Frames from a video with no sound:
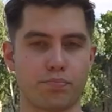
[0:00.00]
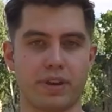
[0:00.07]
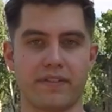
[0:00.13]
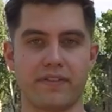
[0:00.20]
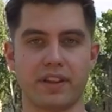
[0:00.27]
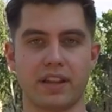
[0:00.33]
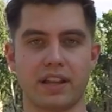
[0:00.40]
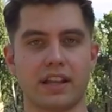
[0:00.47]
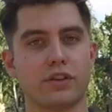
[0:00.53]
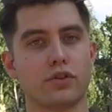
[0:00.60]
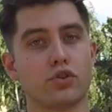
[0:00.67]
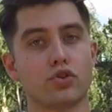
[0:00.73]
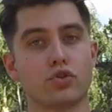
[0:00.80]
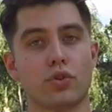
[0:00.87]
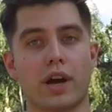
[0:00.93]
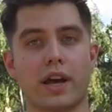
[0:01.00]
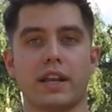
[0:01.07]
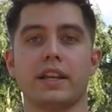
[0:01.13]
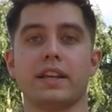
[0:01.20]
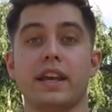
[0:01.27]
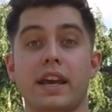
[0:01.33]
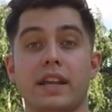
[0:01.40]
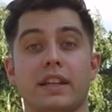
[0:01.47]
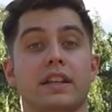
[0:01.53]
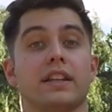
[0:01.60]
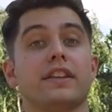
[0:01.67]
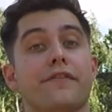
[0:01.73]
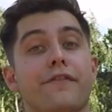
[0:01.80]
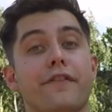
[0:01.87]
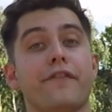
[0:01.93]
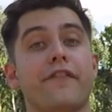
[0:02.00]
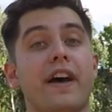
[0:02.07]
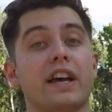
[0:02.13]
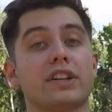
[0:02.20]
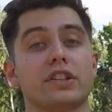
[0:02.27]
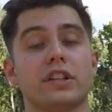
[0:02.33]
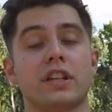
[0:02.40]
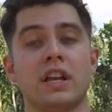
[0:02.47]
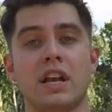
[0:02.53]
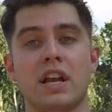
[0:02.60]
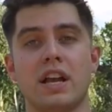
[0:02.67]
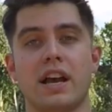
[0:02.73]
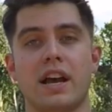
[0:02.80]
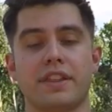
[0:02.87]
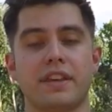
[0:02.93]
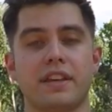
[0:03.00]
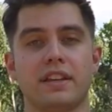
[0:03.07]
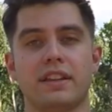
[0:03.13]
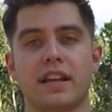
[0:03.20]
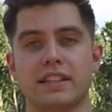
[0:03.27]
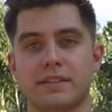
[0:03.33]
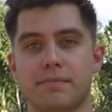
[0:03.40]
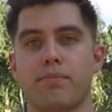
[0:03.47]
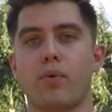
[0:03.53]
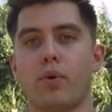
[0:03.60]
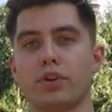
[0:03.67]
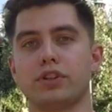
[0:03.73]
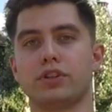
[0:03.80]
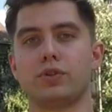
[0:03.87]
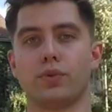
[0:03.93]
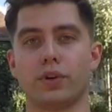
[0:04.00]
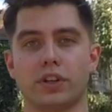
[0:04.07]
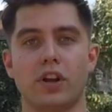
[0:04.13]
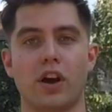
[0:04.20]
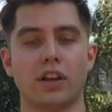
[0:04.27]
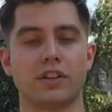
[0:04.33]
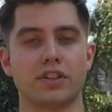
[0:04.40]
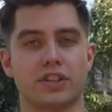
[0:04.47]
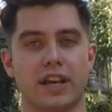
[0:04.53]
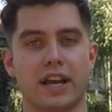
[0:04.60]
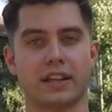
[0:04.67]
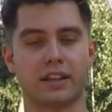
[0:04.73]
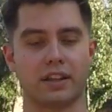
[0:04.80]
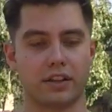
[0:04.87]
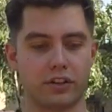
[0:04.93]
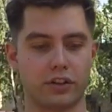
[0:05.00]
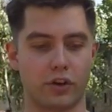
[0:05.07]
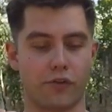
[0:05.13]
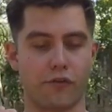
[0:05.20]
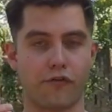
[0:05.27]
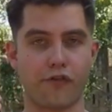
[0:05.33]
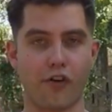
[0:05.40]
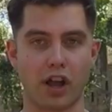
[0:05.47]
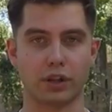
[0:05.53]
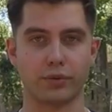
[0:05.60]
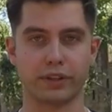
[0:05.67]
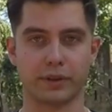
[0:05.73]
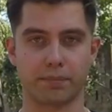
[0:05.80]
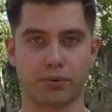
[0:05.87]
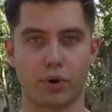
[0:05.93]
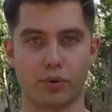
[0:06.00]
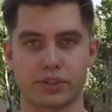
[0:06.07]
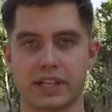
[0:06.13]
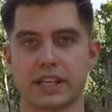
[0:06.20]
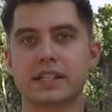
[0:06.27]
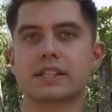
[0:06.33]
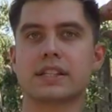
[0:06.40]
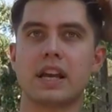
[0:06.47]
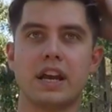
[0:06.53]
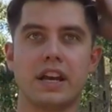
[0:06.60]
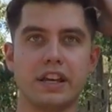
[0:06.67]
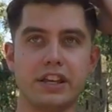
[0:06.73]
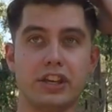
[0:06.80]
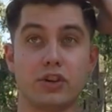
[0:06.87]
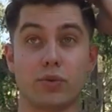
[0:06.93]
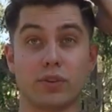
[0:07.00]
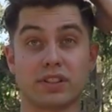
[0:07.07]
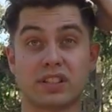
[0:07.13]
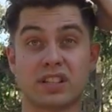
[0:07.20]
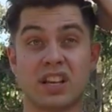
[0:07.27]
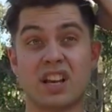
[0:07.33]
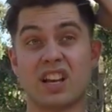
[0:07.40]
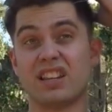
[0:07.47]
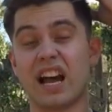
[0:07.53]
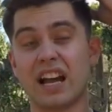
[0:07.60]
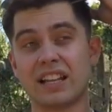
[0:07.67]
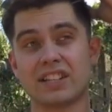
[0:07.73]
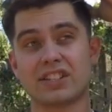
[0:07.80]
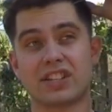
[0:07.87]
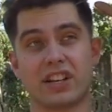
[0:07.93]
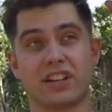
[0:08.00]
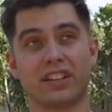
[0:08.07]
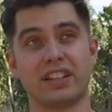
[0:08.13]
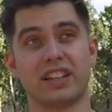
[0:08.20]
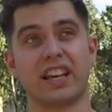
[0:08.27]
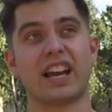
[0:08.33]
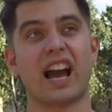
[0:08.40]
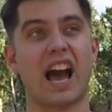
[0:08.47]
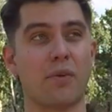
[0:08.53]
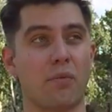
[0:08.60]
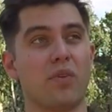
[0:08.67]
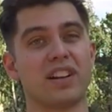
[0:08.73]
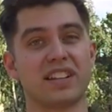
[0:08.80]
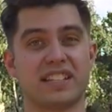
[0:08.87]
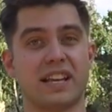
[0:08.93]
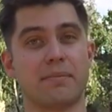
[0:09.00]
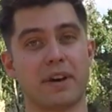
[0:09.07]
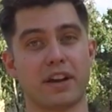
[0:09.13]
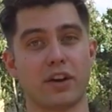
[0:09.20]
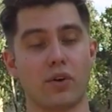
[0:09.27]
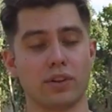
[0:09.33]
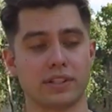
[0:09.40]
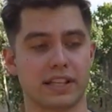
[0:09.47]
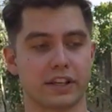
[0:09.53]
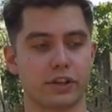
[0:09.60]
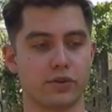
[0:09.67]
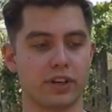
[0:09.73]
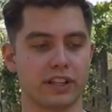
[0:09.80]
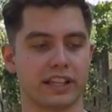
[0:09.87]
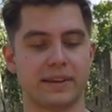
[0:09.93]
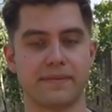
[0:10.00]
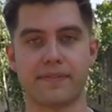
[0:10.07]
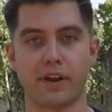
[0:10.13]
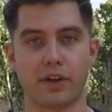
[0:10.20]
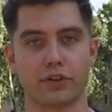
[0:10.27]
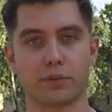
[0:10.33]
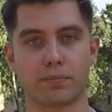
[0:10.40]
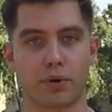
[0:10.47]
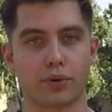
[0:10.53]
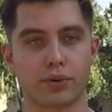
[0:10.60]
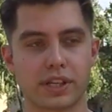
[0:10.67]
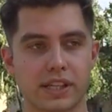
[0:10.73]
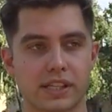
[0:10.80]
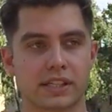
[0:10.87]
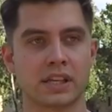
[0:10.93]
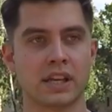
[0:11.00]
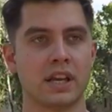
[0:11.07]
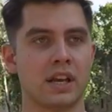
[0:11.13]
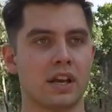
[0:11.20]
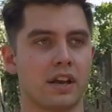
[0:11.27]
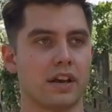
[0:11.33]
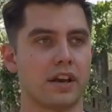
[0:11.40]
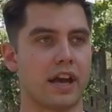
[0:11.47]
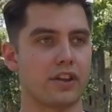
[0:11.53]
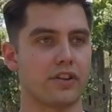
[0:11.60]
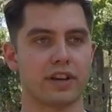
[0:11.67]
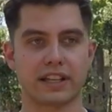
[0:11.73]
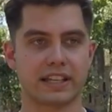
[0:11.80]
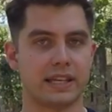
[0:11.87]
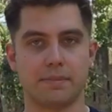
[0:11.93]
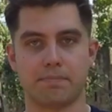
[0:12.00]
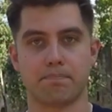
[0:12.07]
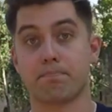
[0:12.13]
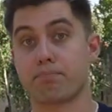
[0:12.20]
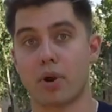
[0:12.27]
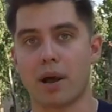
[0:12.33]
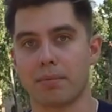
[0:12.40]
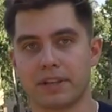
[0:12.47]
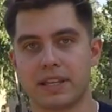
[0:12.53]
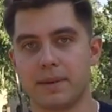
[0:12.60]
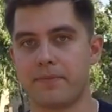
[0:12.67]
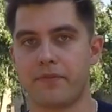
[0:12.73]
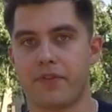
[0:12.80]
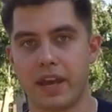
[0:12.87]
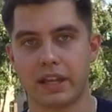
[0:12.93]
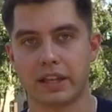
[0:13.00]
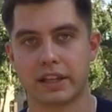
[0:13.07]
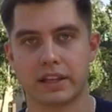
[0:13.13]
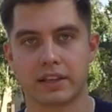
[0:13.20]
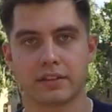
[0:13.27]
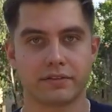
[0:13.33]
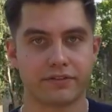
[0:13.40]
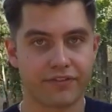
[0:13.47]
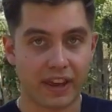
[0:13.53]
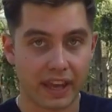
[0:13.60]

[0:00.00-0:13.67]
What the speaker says: pivot and then you try it again in a different fashion. And I think that's important to acknowledge that, following the process equals not necessarily like I want to attain my goal. It's like you're gonna keep following your process and you're gonna probably keep failing